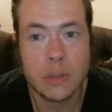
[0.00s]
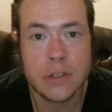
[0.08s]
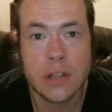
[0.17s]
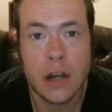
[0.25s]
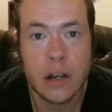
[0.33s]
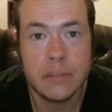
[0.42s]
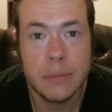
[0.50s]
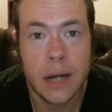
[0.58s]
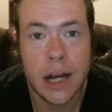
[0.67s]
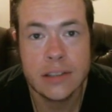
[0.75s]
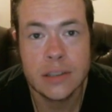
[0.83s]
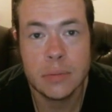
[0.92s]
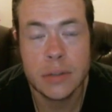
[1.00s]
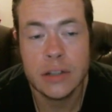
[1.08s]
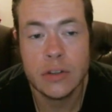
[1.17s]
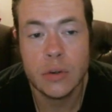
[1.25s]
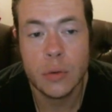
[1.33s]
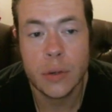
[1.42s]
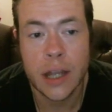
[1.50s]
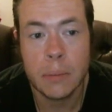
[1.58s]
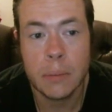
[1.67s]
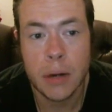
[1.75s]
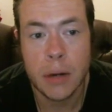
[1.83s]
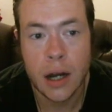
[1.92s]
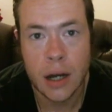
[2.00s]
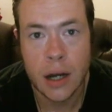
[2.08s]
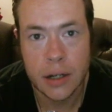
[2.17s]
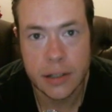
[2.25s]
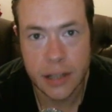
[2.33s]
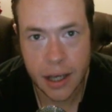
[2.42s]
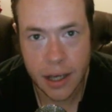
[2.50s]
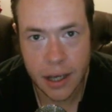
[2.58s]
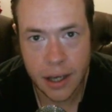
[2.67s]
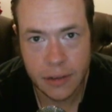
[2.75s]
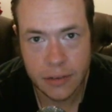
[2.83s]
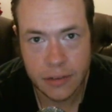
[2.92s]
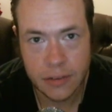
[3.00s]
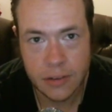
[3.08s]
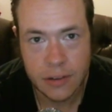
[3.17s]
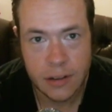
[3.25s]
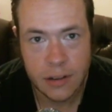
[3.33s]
been talk of possibly doing a podcast